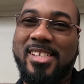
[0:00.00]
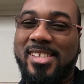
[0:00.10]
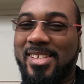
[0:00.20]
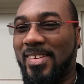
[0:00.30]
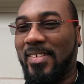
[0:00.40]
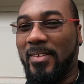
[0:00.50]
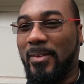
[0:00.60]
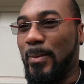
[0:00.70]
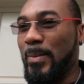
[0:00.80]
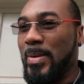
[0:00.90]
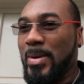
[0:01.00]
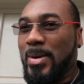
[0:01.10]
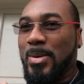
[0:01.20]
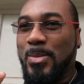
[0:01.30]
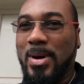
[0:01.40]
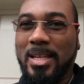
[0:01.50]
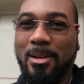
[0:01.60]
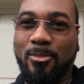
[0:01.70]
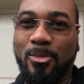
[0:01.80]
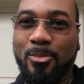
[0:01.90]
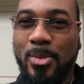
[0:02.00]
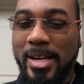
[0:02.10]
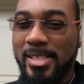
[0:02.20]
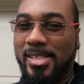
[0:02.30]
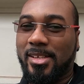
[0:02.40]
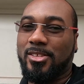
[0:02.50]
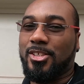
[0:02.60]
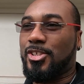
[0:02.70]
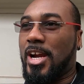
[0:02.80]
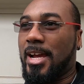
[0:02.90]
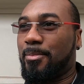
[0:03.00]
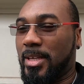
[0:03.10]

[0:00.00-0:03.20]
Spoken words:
So while I'm practicing on the track,